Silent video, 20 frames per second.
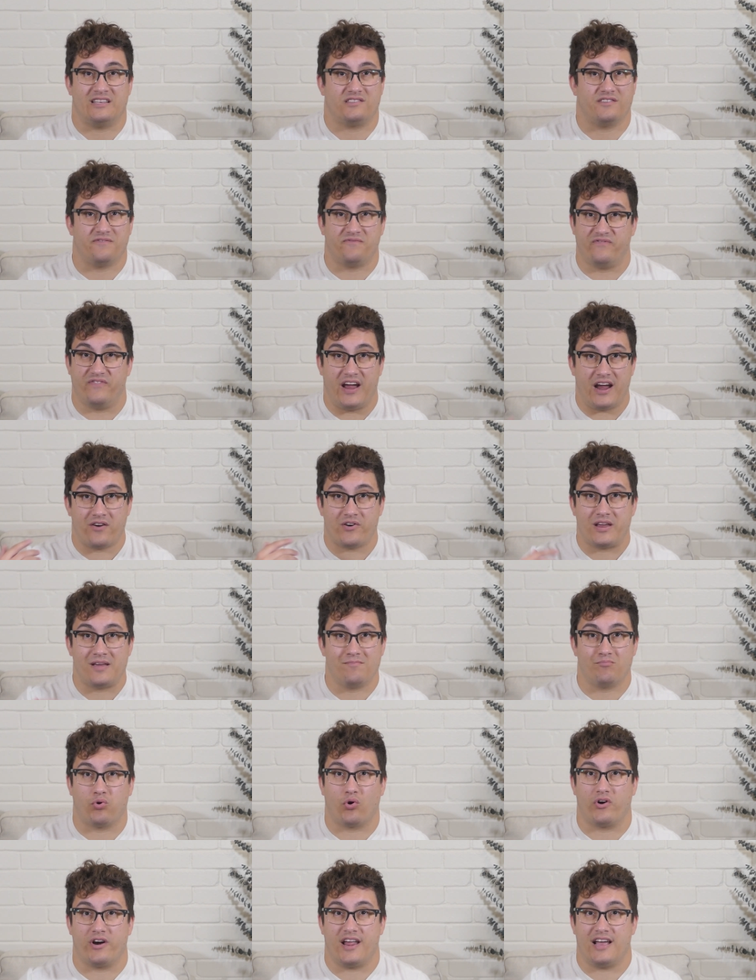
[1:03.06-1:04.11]
That's a very
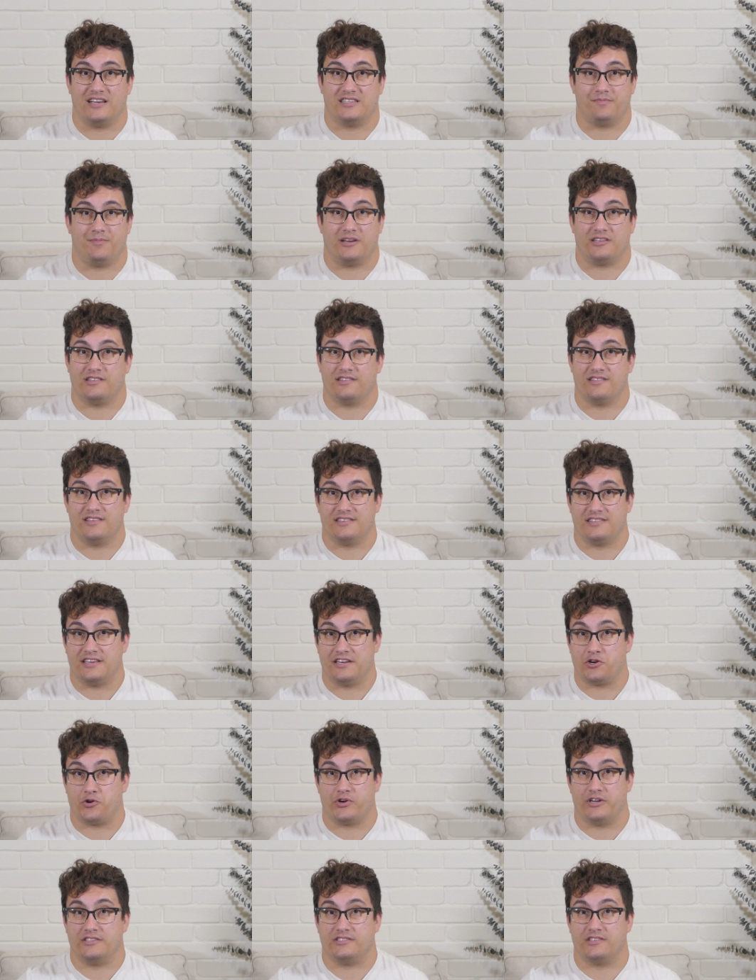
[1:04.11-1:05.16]
important aspect of this
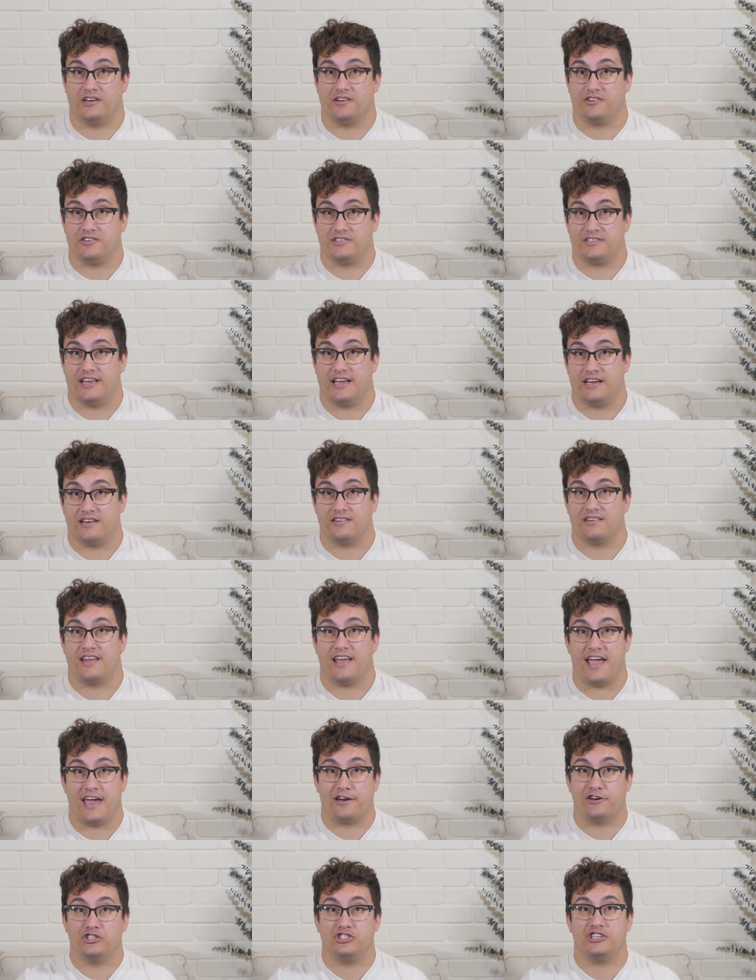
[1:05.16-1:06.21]
increase to understand:
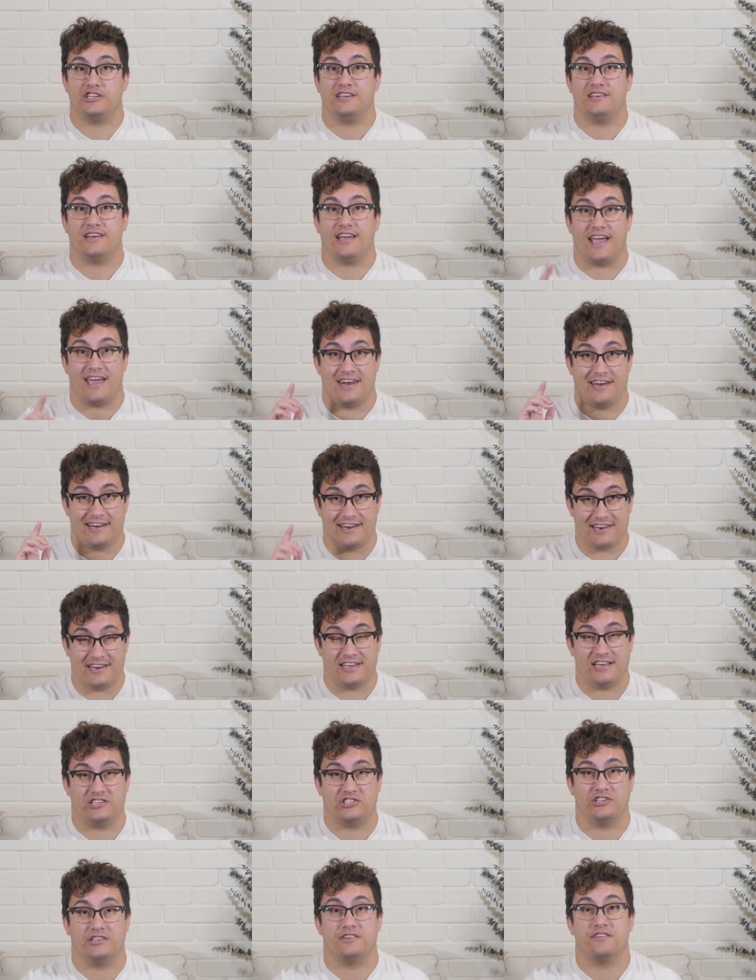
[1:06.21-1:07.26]
energy, and in
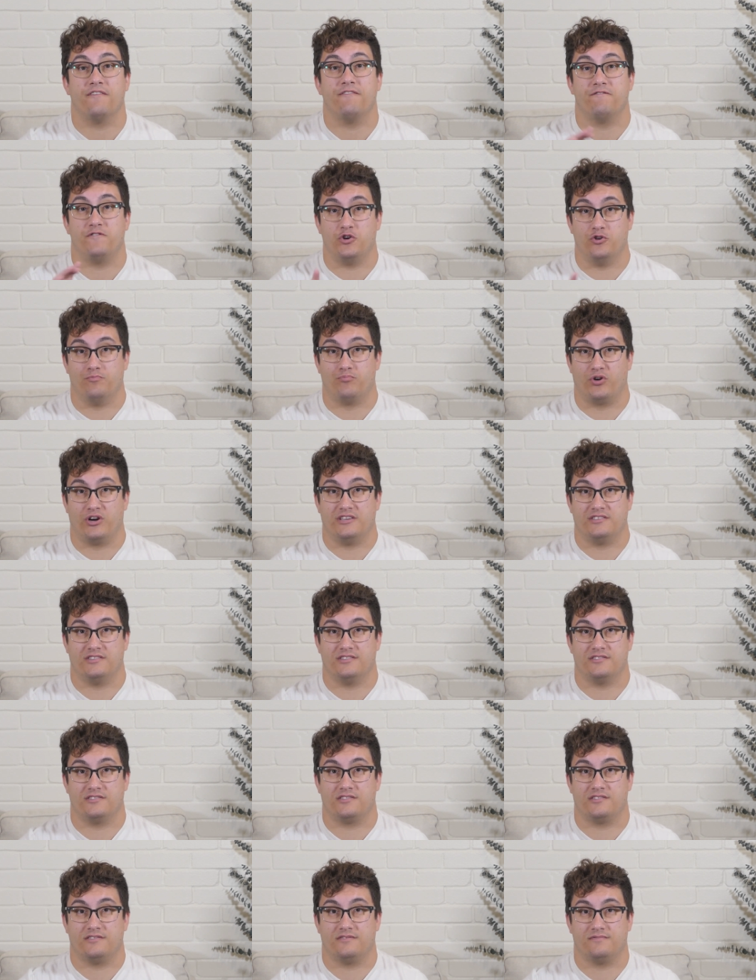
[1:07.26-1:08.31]
addition, food prices.